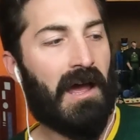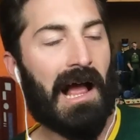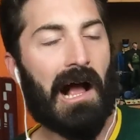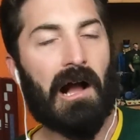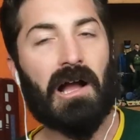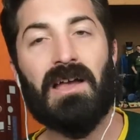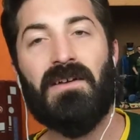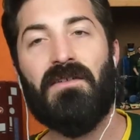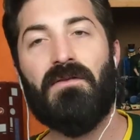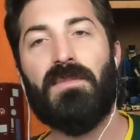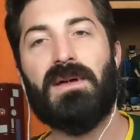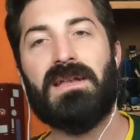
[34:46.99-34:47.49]
I'll
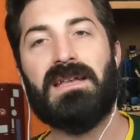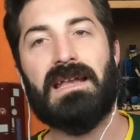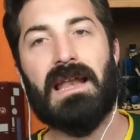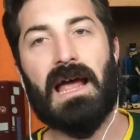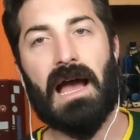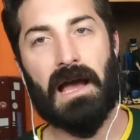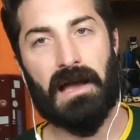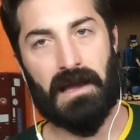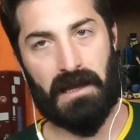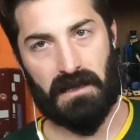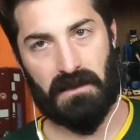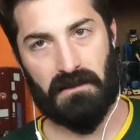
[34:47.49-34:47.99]
give him a
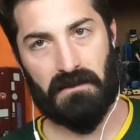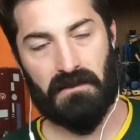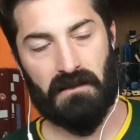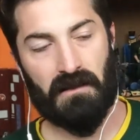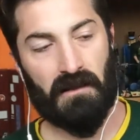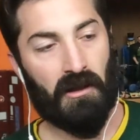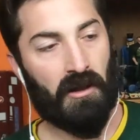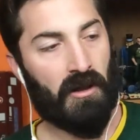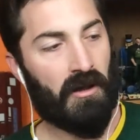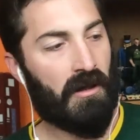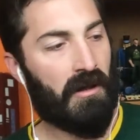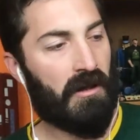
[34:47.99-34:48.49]
9
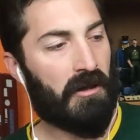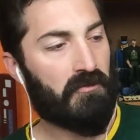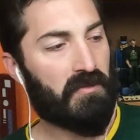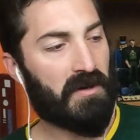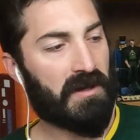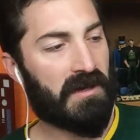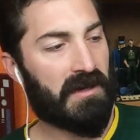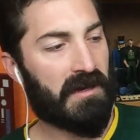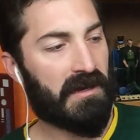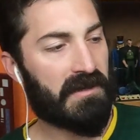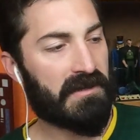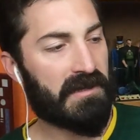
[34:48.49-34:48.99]

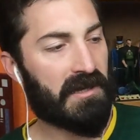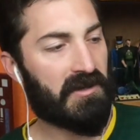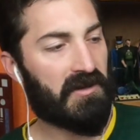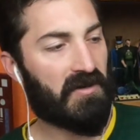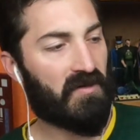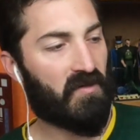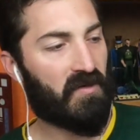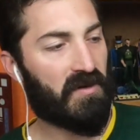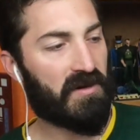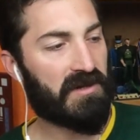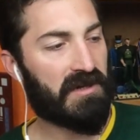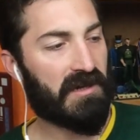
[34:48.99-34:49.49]
because I
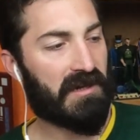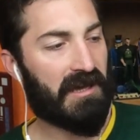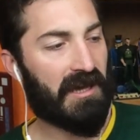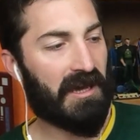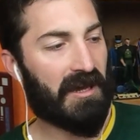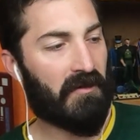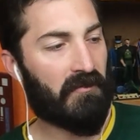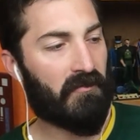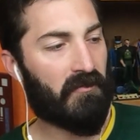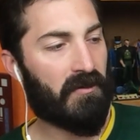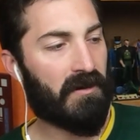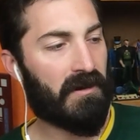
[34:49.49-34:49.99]
do wish he
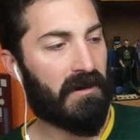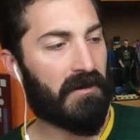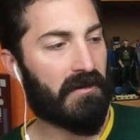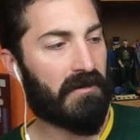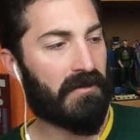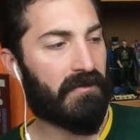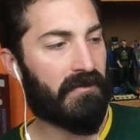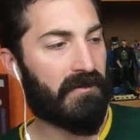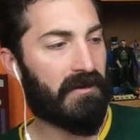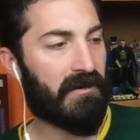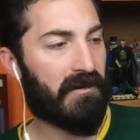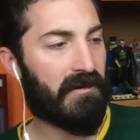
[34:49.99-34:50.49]
came
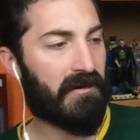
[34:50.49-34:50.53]
with,